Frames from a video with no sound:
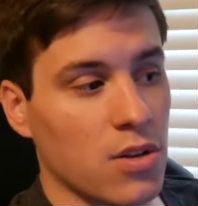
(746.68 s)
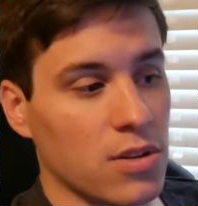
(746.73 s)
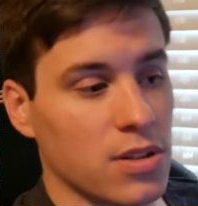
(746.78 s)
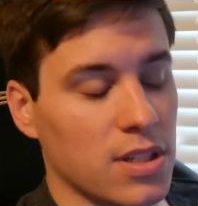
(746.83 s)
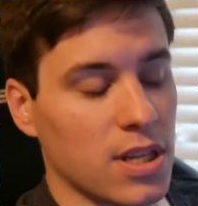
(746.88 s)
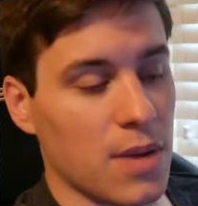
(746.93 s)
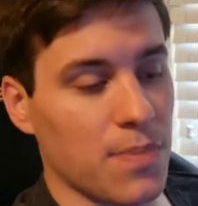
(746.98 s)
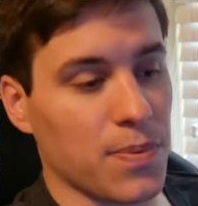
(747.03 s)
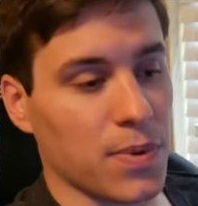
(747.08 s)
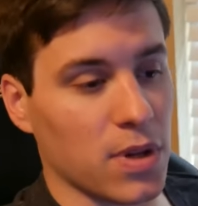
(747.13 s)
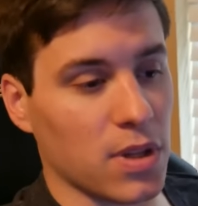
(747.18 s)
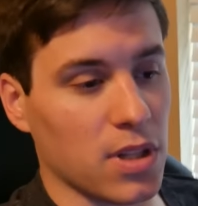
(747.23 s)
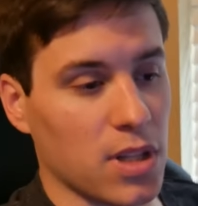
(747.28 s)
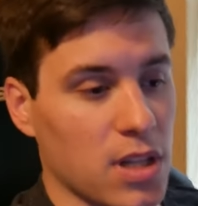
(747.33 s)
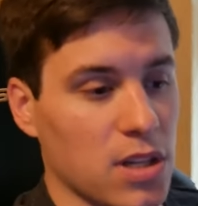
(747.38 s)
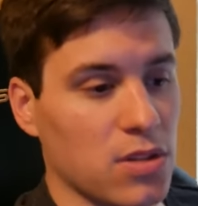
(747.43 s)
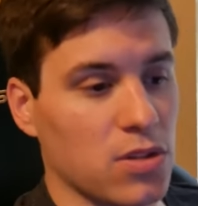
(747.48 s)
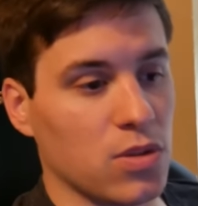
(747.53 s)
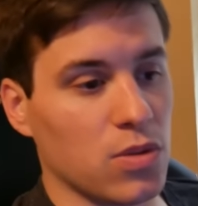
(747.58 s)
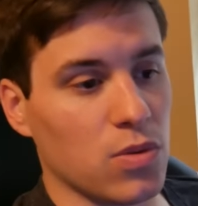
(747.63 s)

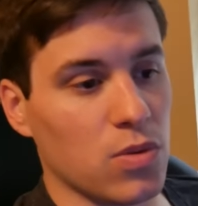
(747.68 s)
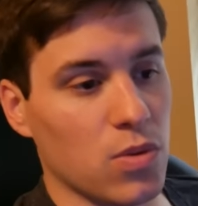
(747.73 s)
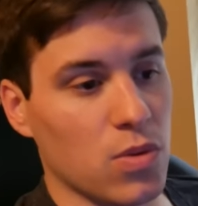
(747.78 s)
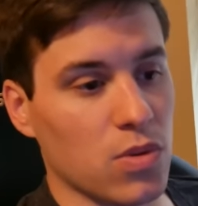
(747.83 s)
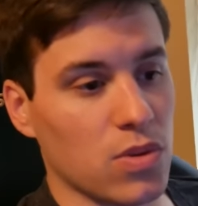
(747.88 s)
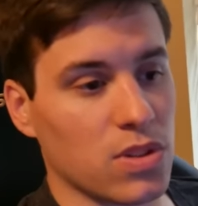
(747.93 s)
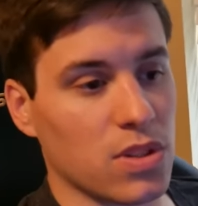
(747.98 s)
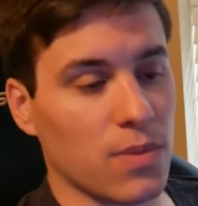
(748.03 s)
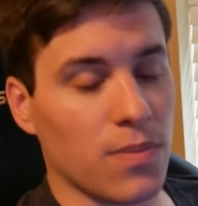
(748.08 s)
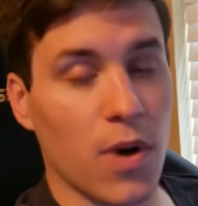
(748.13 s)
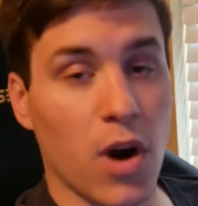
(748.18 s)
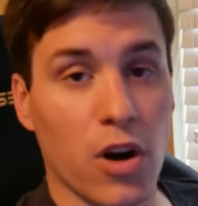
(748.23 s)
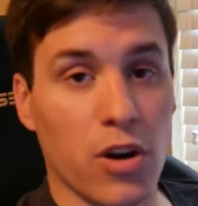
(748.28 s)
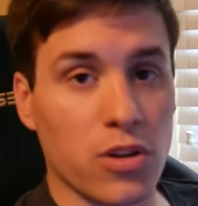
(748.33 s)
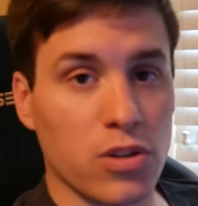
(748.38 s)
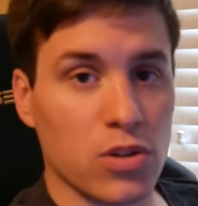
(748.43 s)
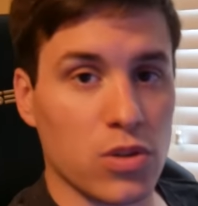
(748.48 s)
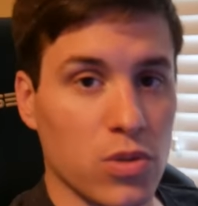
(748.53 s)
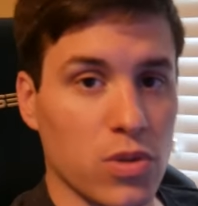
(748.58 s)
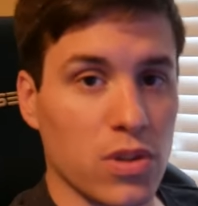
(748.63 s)
typically do some
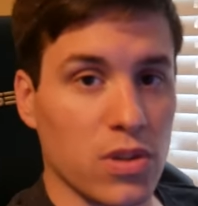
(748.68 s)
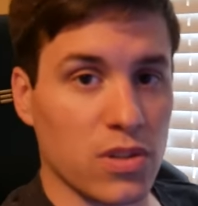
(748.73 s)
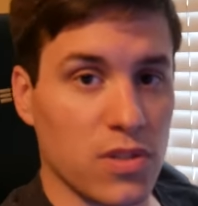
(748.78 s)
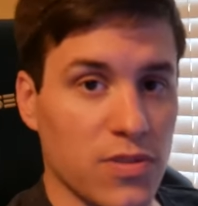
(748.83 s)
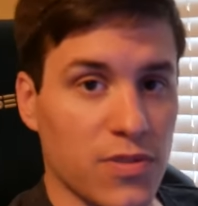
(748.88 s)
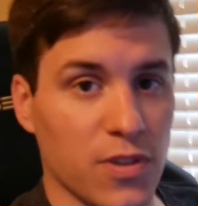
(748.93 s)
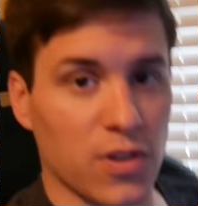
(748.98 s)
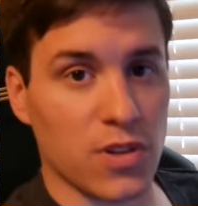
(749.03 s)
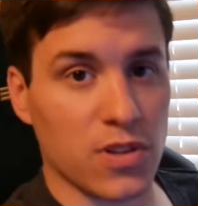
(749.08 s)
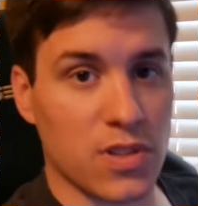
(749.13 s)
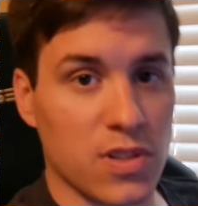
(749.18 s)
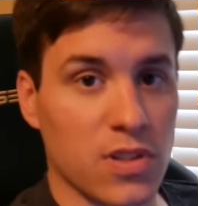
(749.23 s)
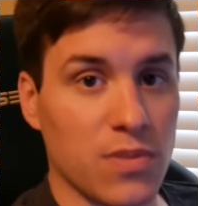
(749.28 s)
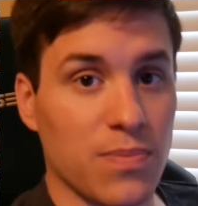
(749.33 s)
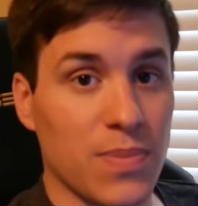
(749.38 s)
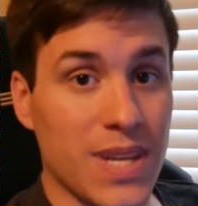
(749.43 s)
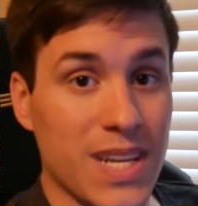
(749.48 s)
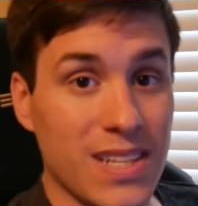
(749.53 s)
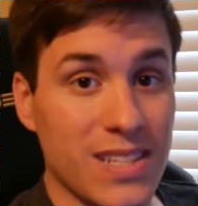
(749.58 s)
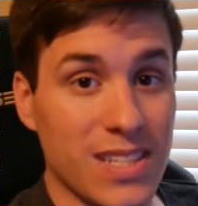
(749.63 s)
hard drills
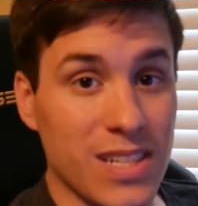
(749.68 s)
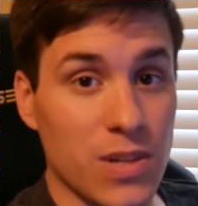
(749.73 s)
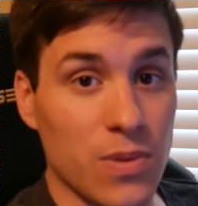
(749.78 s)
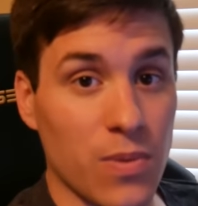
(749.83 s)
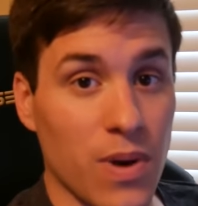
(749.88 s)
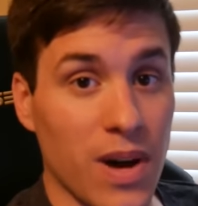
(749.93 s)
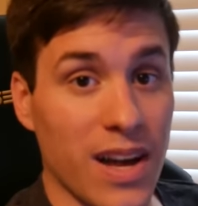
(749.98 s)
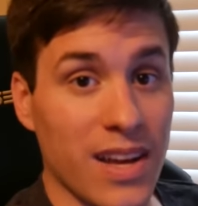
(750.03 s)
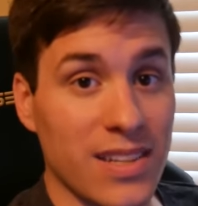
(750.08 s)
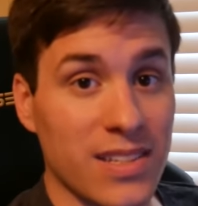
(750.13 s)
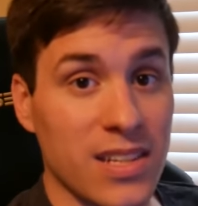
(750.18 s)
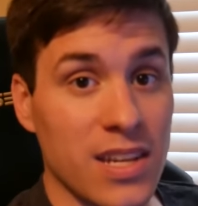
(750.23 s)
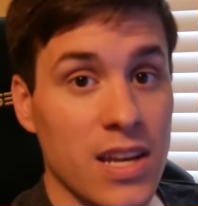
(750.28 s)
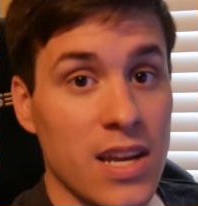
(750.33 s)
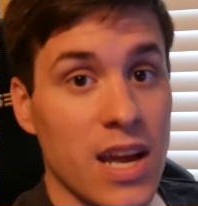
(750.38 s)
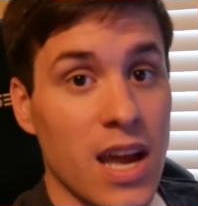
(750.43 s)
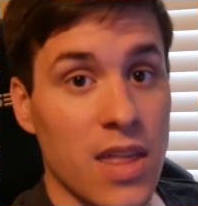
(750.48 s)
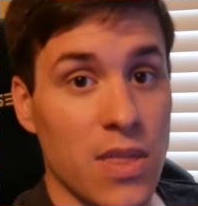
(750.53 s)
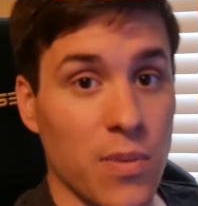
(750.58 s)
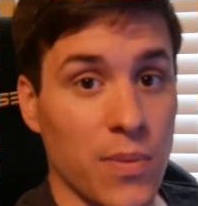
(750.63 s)
first, PT wise,
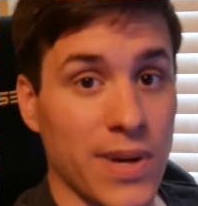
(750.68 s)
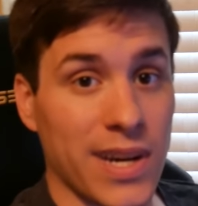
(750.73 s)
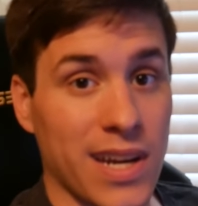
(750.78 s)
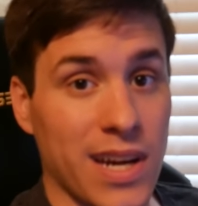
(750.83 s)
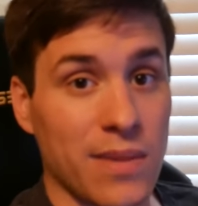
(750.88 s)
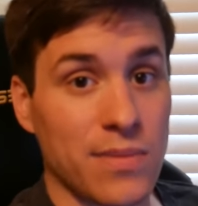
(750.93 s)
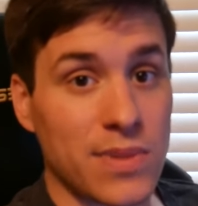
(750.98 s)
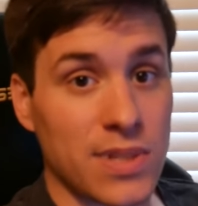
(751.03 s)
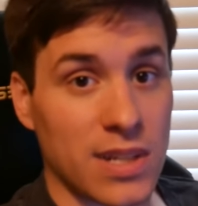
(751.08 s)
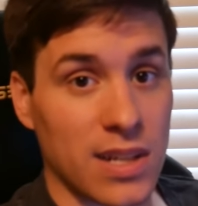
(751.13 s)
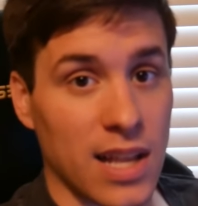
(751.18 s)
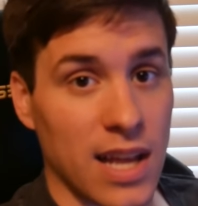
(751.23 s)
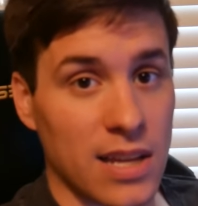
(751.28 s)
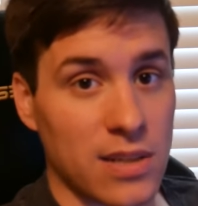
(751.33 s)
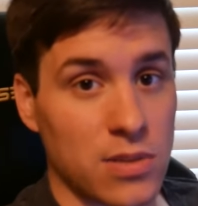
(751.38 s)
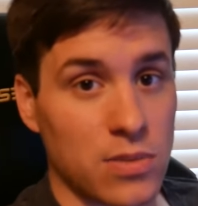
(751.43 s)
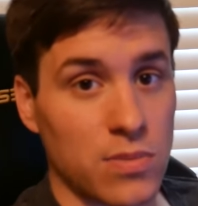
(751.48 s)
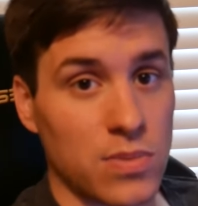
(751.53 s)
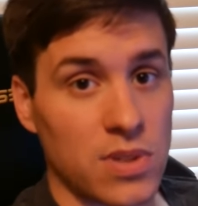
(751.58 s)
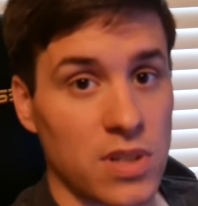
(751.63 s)
and then when it comes to
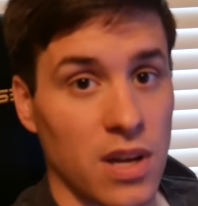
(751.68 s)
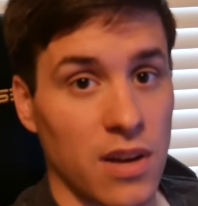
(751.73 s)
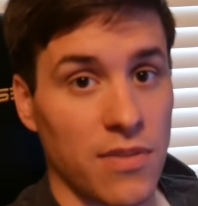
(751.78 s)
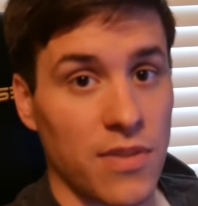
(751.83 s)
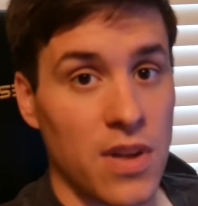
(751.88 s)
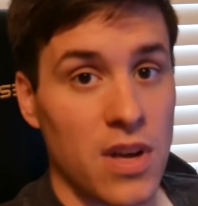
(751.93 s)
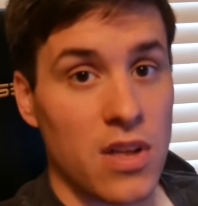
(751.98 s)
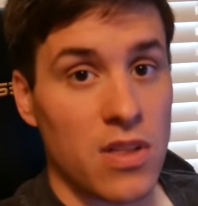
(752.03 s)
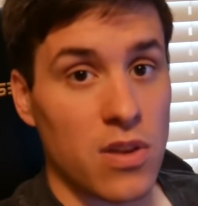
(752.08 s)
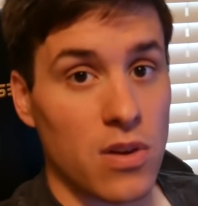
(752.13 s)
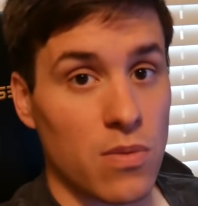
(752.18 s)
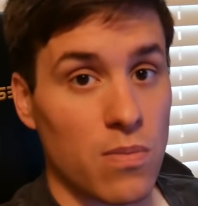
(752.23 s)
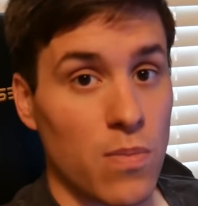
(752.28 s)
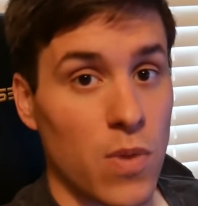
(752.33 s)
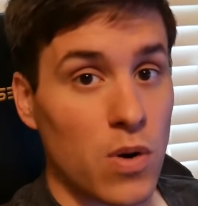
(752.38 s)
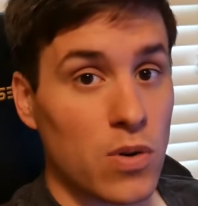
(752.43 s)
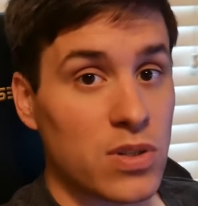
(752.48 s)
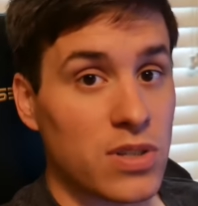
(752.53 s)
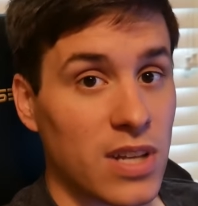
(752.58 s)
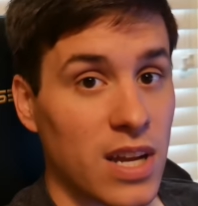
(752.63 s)
classroom stuff, they're
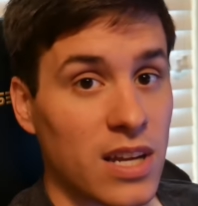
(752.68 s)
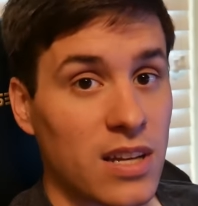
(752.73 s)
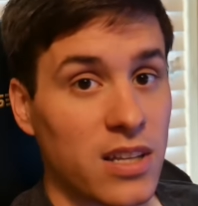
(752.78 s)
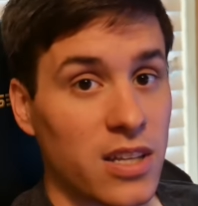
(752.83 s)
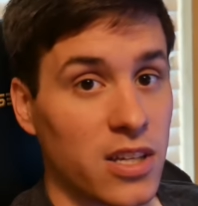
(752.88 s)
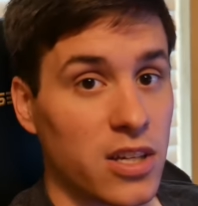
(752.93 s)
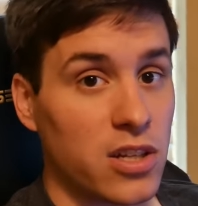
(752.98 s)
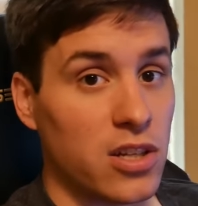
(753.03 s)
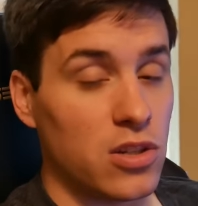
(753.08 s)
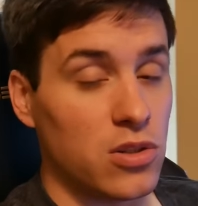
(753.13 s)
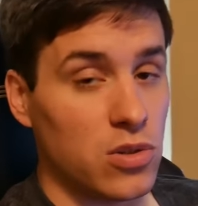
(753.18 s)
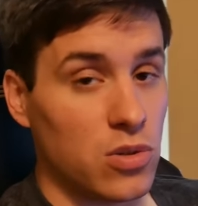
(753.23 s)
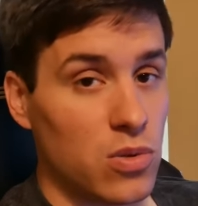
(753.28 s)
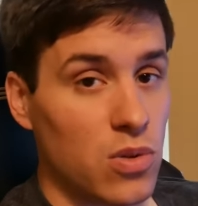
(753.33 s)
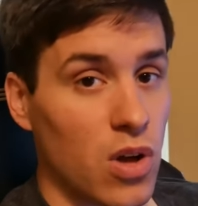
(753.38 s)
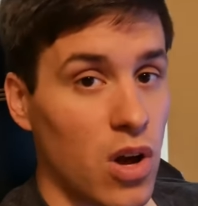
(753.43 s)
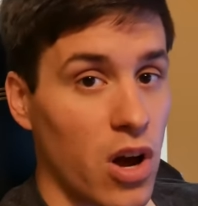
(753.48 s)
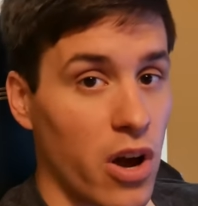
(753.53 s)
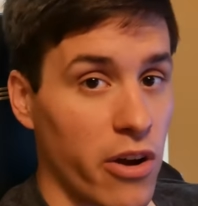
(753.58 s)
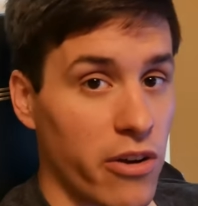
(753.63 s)
most likely going to do
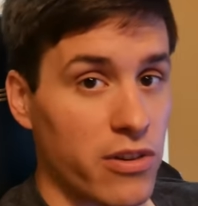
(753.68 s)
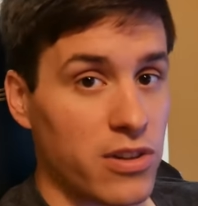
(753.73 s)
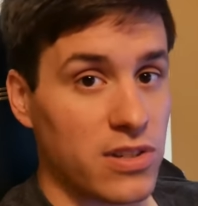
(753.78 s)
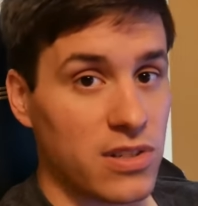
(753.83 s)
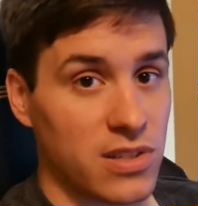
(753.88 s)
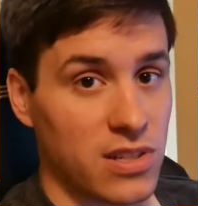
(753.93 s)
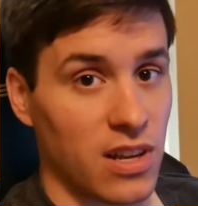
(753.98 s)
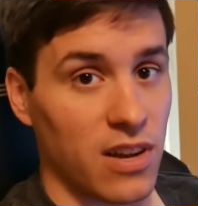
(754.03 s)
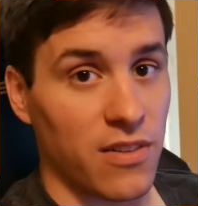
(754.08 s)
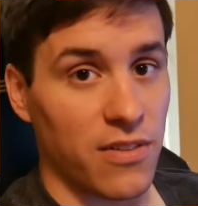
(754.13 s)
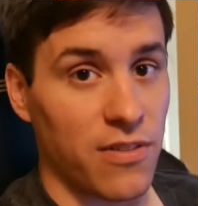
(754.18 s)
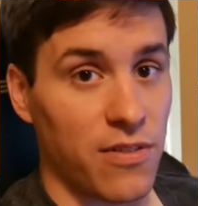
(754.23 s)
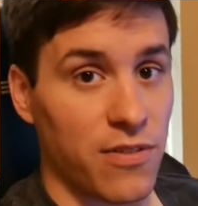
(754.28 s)
the hardest stuff